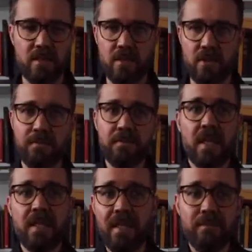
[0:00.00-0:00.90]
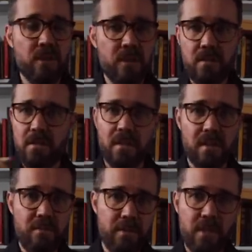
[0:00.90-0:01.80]
So yeah, just
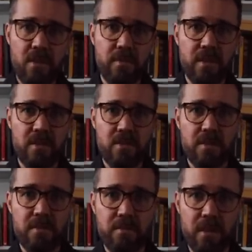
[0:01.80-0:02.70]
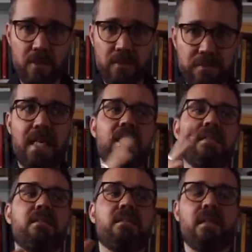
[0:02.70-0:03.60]
leave me a comment in the description below.
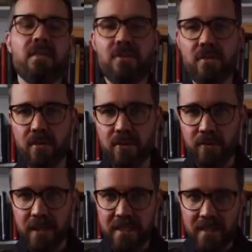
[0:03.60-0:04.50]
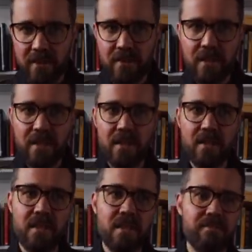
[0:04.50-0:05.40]
And as you're on your way down
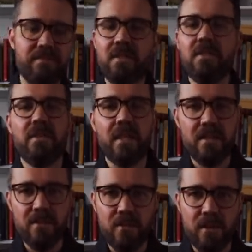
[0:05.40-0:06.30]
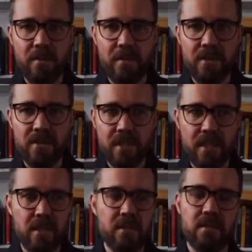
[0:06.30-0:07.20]
there, you guys know what I'm about to
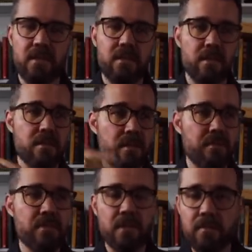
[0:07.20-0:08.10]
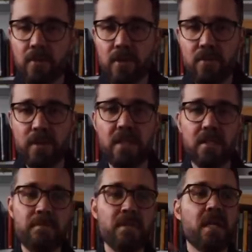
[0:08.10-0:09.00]
say because I say the same thing most weeks.